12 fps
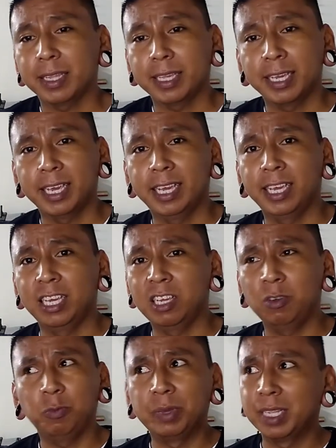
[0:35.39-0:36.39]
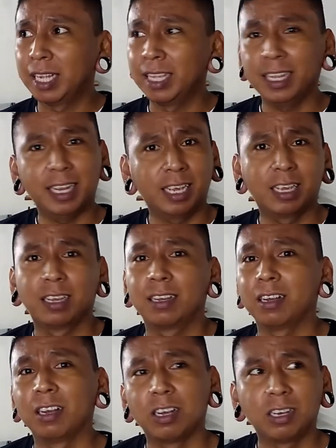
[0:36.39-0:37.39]
And he will be sending like
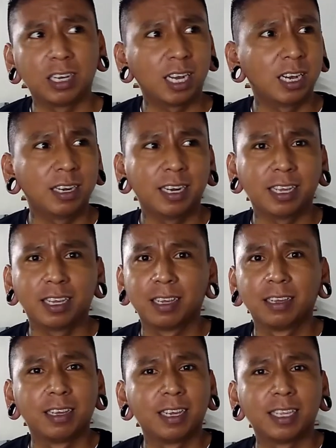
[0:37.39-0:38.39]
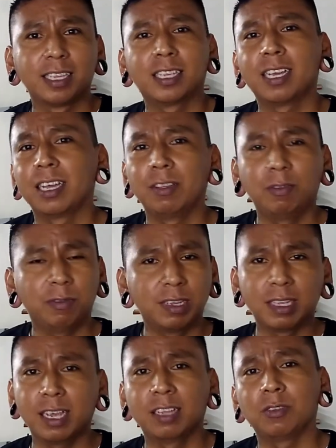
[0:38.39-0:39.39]
kind of like 10
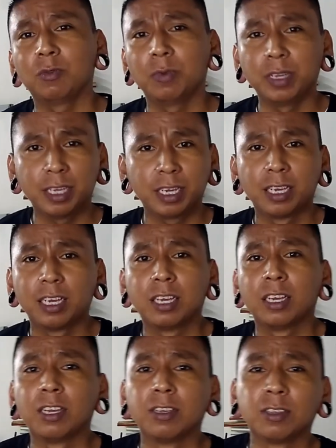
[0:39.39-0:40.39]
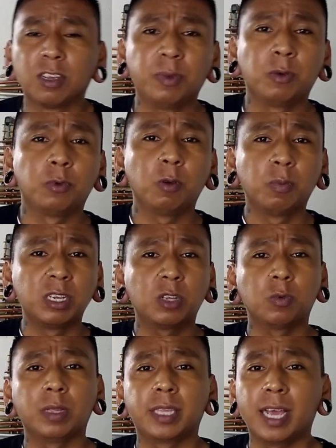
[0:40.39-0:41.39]
designs a week. So I've been real
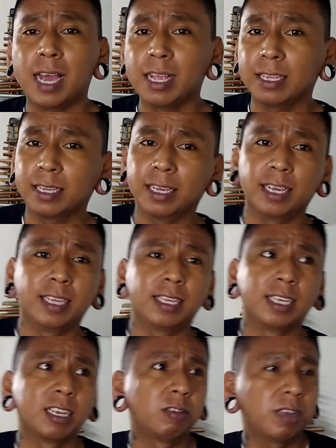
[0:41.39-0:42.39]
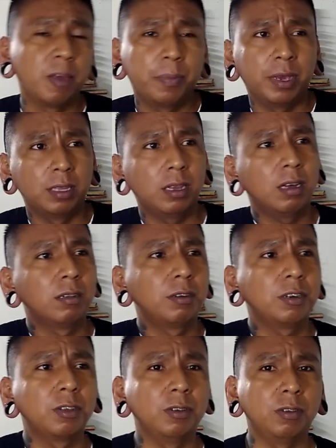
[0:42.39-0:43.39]
busy with that, and since I was getting paid
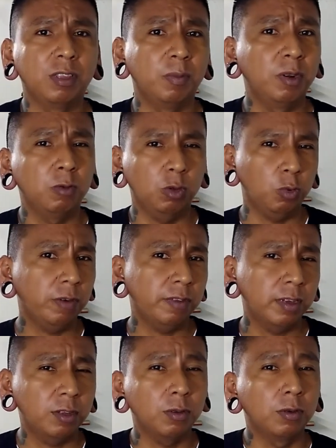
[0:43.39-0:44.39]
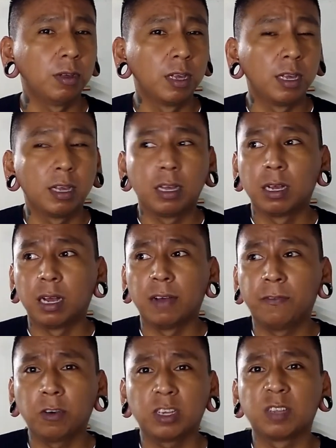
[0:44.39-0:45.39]
dollars, the money was worth it. So I'll
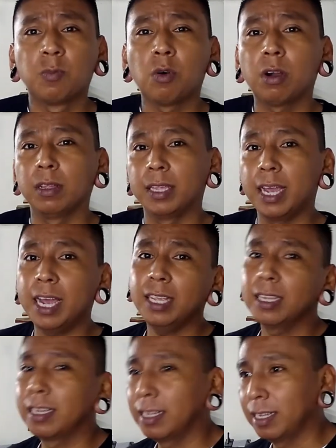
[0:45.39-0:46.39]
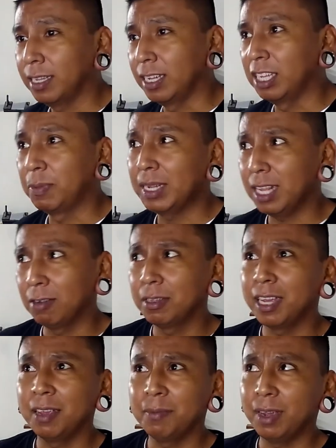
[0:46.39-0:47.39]
focus more on that. Since basically I was
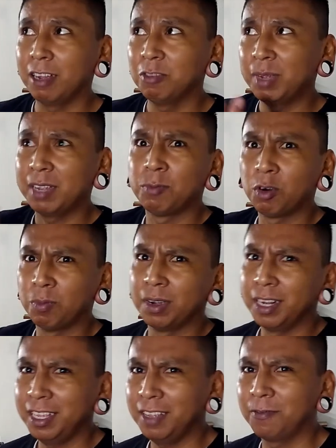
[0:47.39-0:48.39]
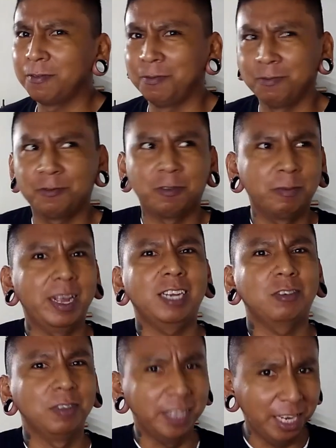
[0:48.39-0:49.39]
making more money from my
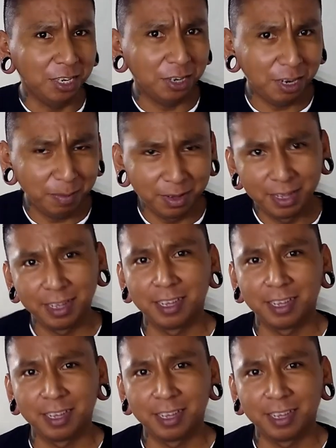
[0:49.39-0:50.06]
actual day job.